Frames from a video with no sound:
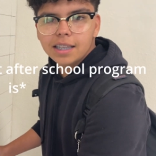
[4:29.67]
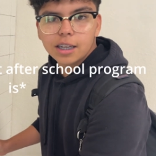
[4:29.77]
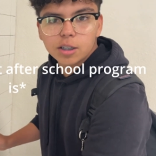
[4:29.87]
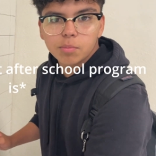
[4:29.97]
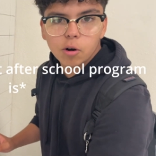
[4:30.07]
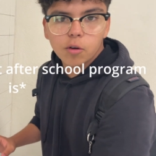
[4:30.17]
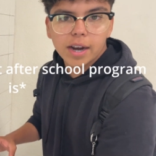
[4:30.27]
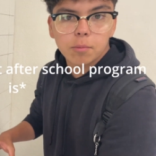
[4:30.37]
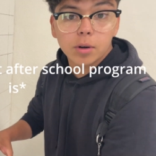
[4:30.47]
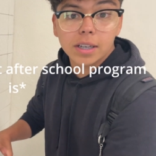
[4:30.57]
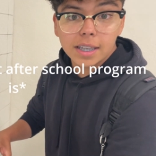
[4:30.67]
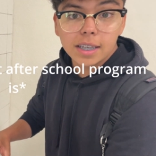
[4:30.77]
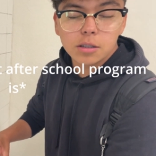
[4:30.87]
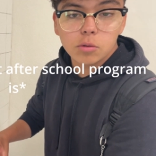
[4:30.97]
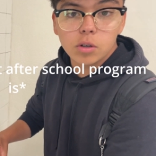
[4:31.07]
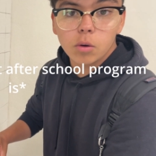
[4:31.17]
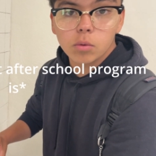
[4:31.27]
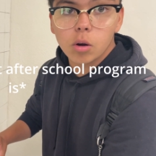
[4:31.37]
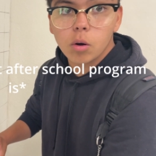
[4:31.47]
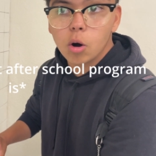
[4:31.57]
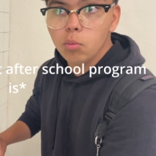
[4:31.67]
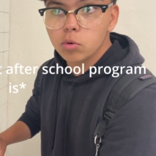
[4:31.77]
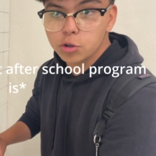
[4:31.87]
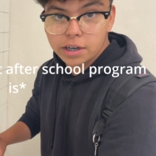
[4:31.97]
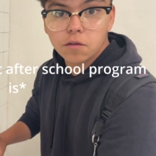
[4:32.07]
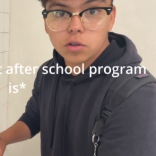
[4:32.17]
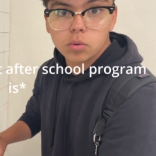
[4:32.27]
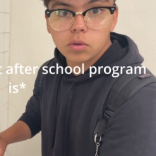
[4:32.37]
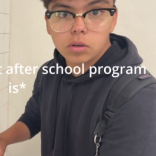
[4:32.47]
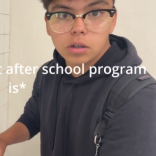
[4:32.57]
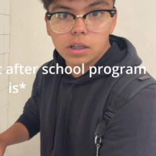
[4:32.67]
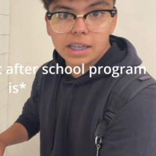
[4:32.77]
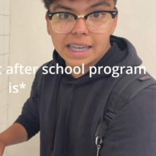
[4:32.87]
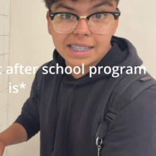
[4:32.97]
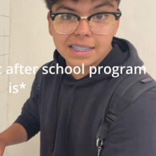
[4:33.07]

there's a program where kids who don't go home straight after school can